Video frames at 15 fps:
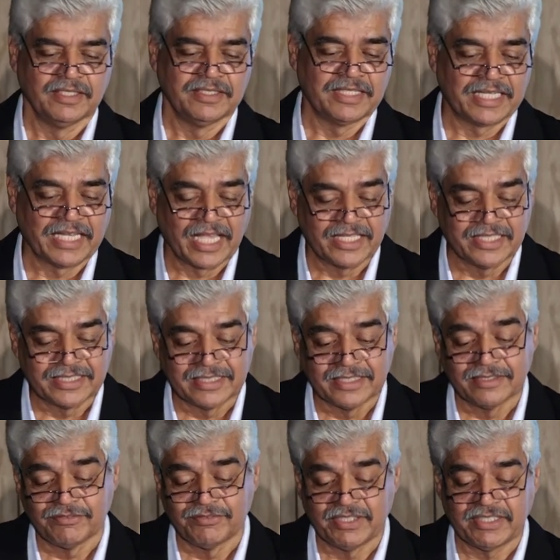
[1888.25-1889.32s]
The reality
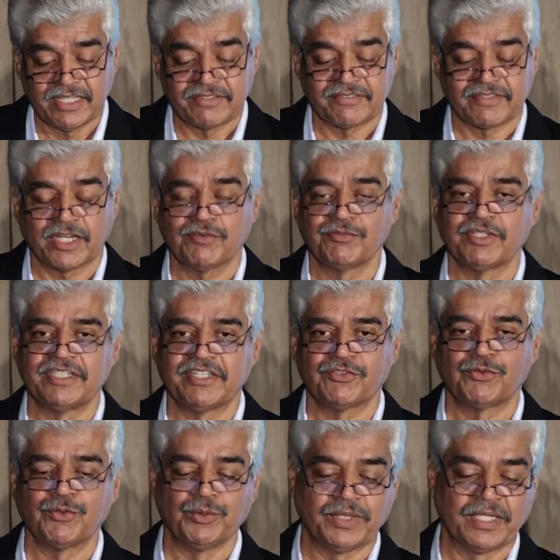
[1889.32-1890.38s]
is we are stuck with
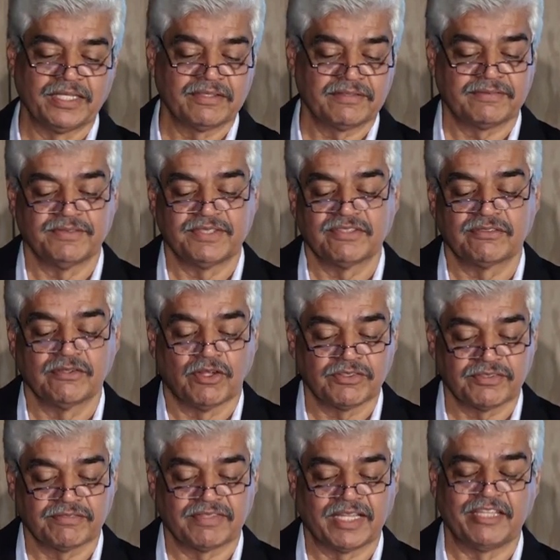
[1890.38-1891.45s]
just two things, which is
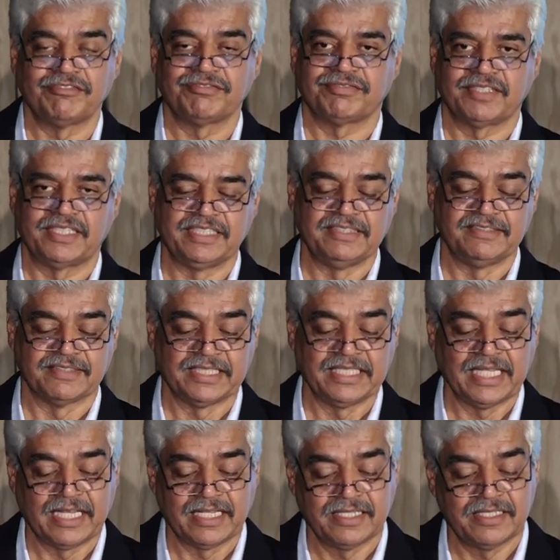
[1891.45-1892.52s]
loss of life and injury
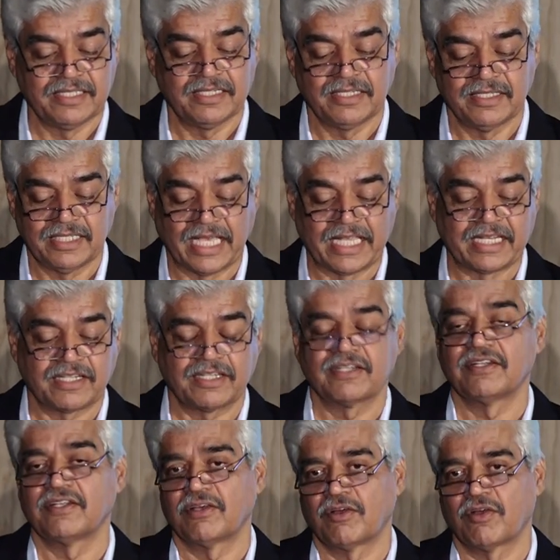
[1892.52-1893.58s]
and
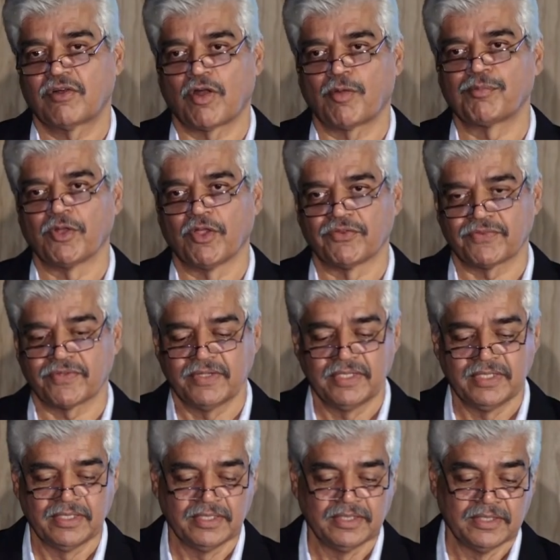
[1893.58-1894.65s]
direct crop loss.
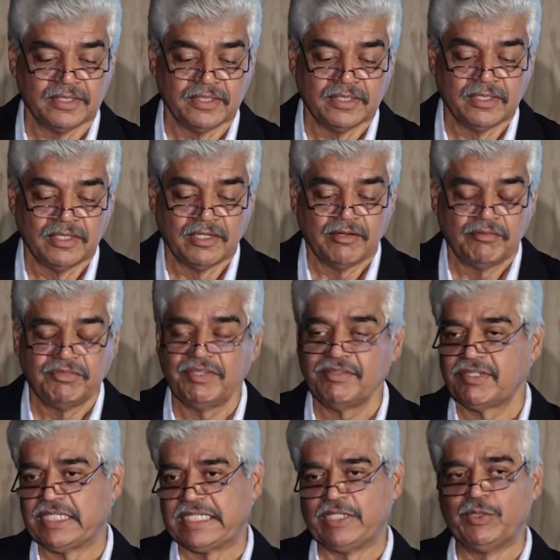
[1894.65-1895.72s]

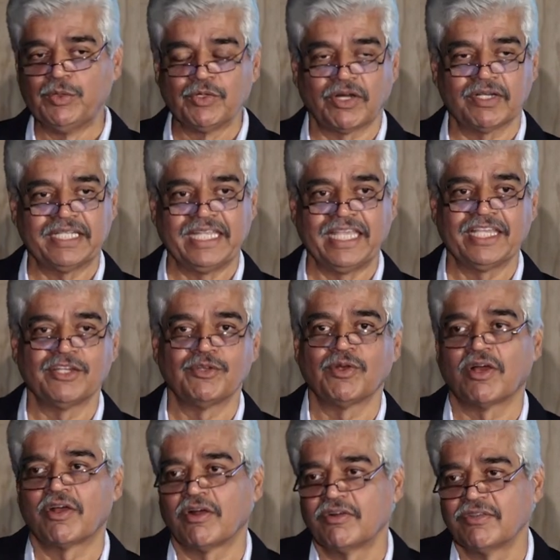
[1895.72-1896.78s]
We do not take into
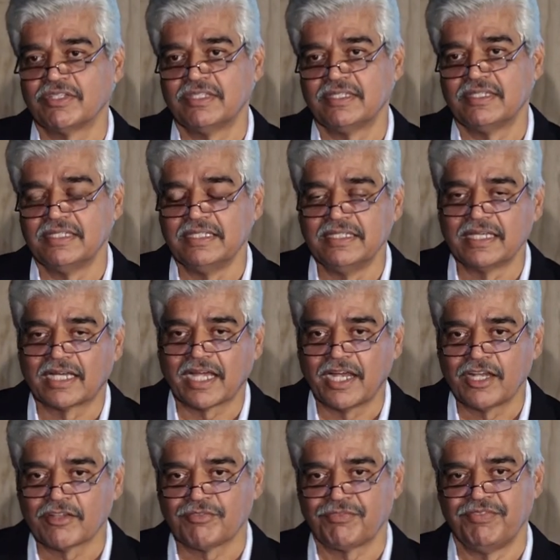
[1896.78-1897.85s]
account the
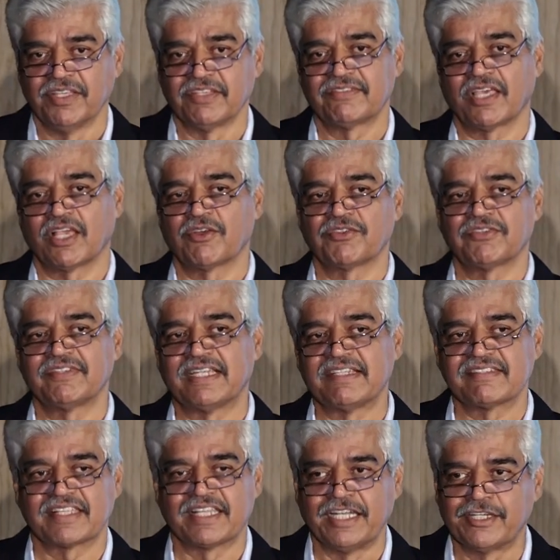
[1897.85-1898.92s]
kind of fear psychosis that
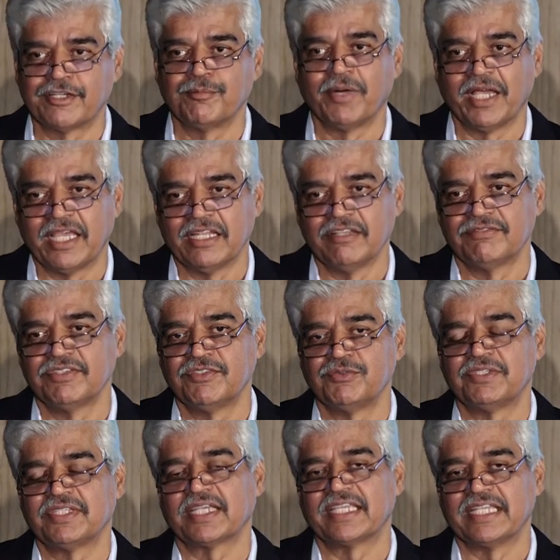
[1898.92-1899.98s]
is created by elephants
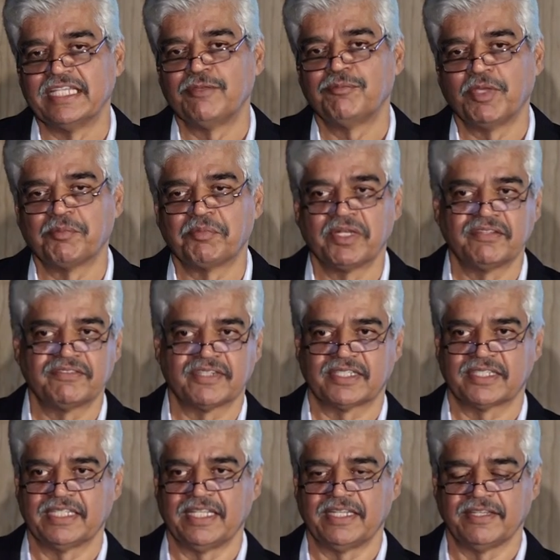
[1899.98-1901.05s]
which are killing people in
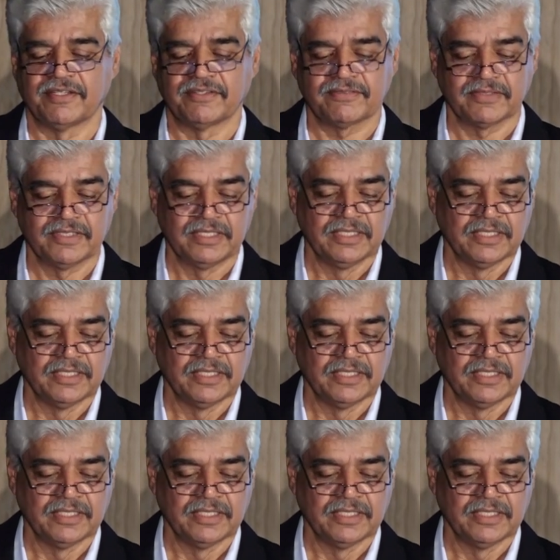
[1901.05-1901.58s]
certain areas.